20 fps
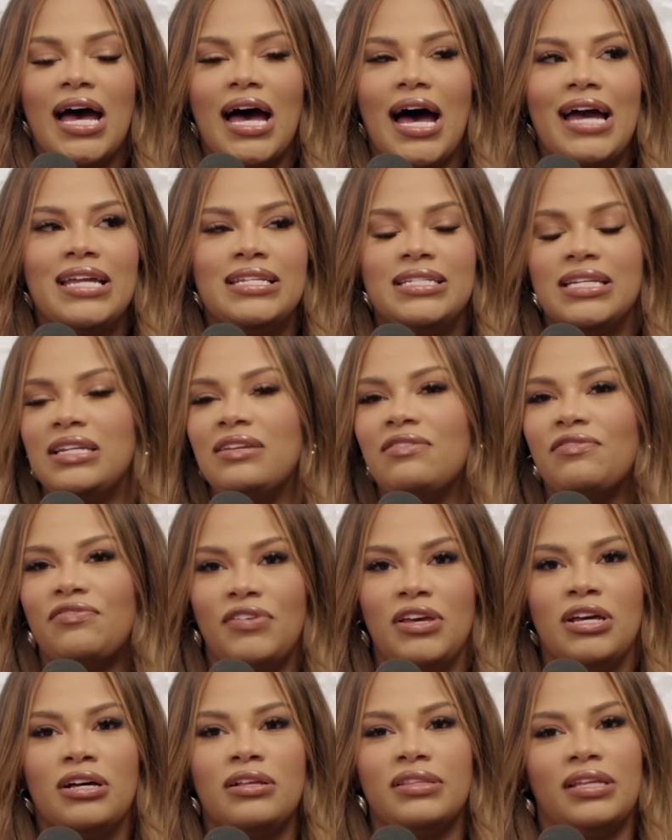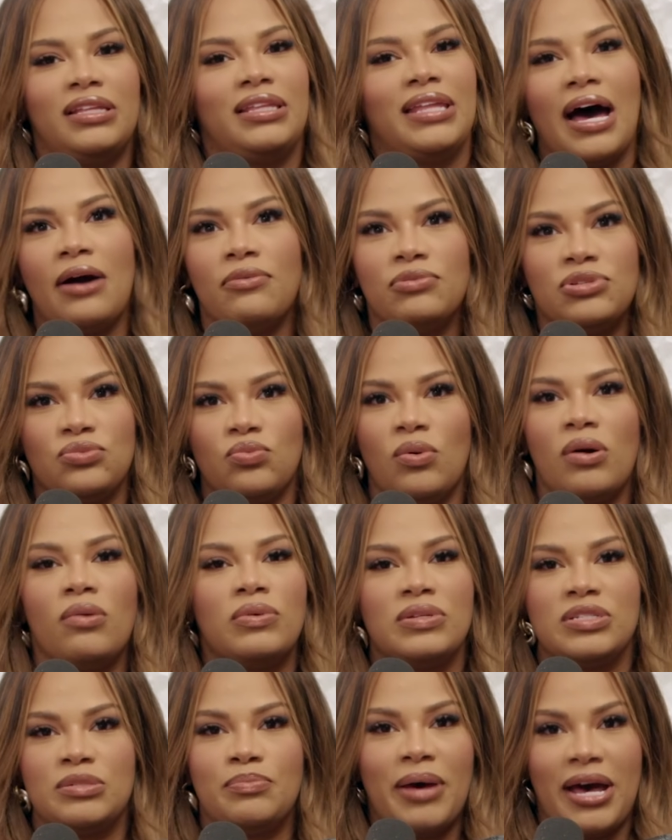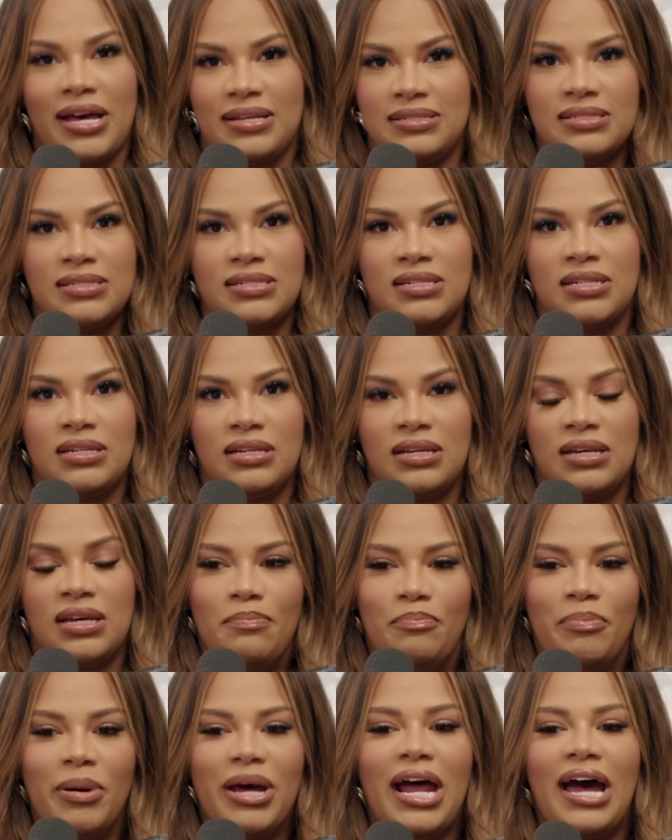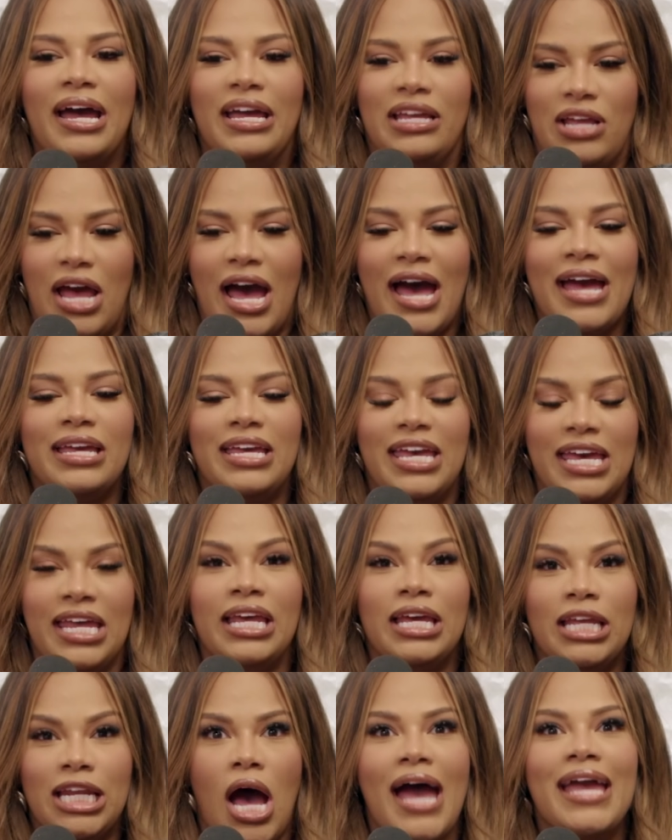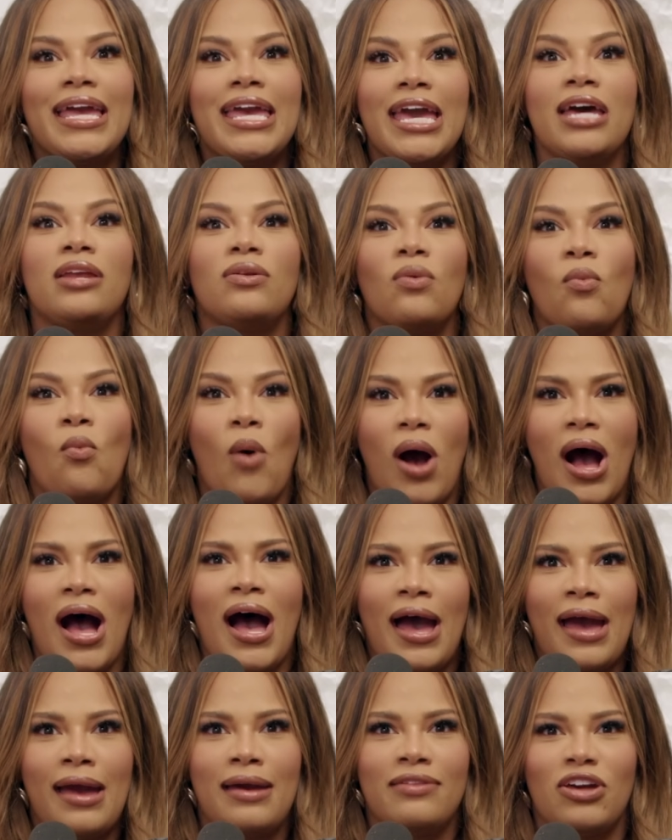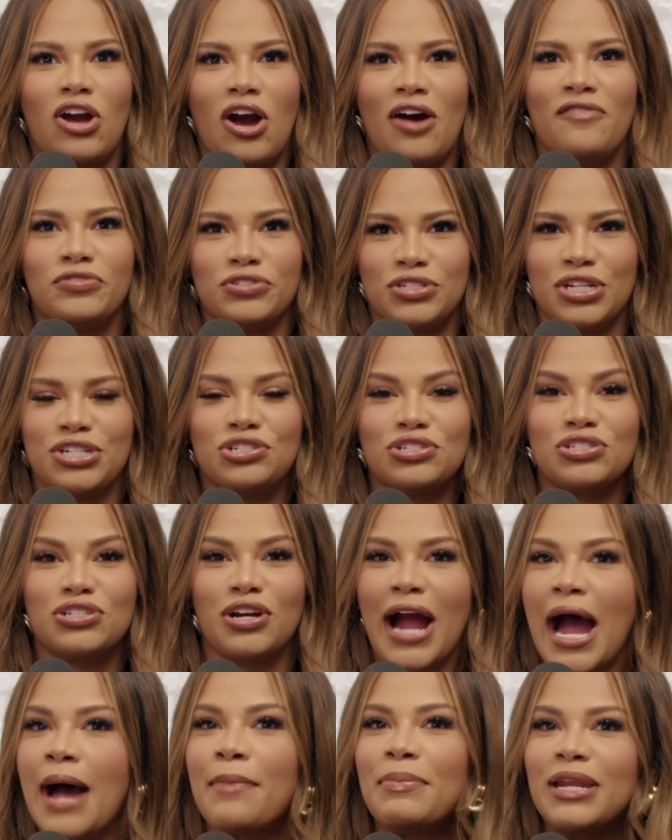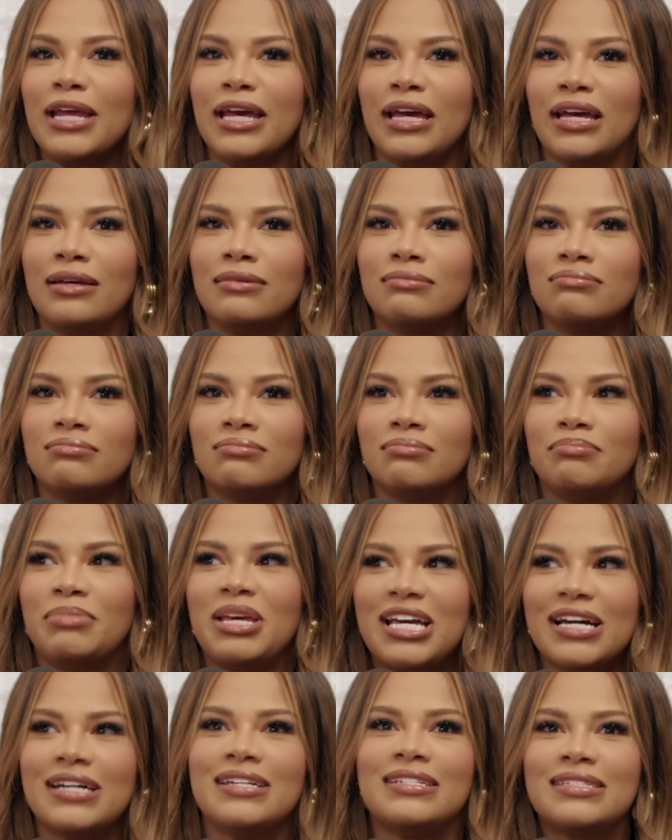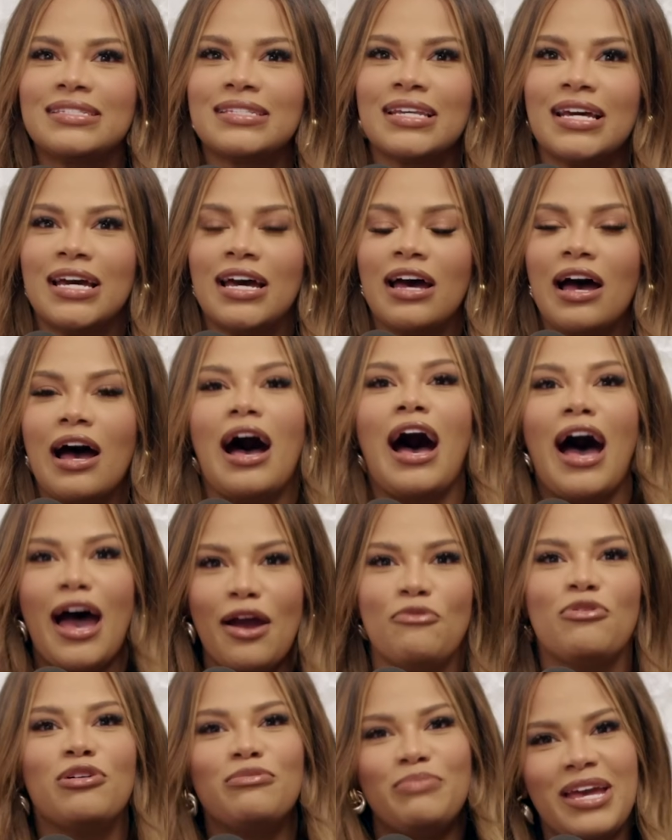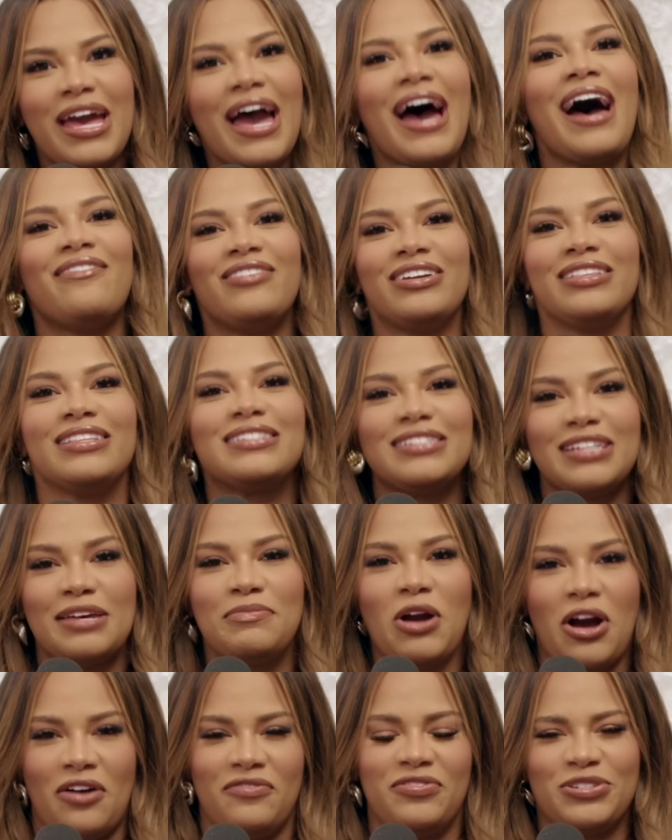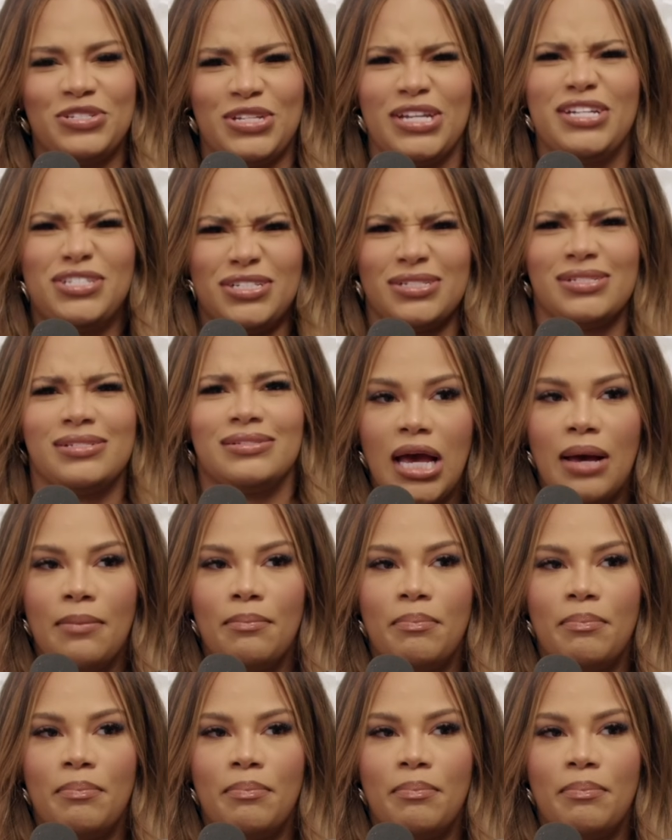I didn't feel that that was what was best. But I get it. I get why the conversations are happening, because I would be having the same conversations.